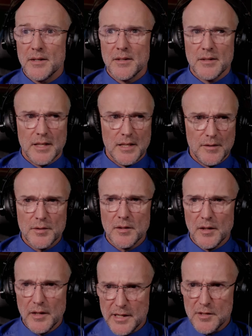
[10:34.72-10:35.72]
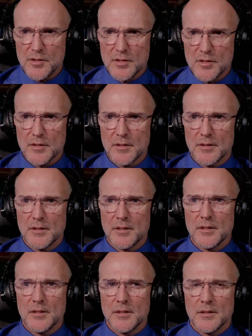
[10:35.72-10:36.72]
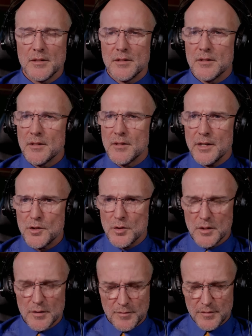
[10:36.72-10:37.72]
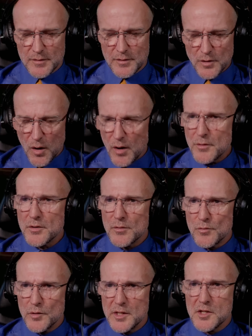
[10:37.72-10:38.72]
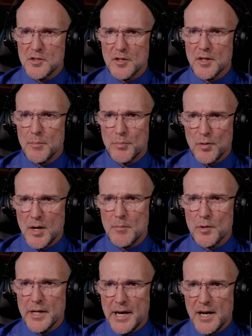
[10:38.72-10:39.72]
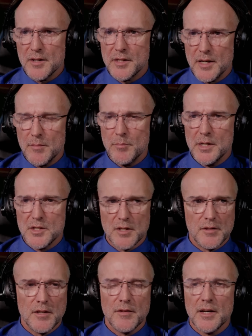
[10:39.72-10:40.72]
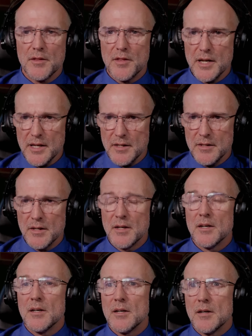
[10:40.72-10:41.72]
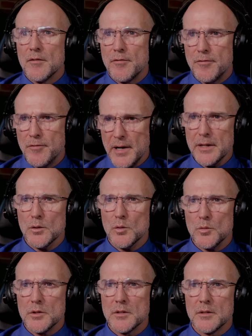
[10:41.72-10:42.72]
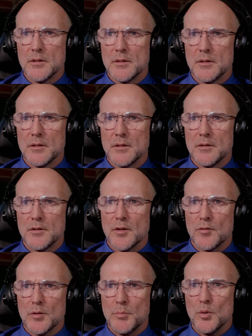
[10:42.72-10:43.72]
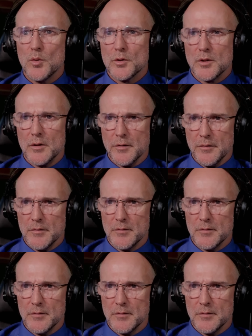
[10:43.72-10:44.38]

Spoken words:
Even less, they should have not registered a primary outcome measure that they then failed to report on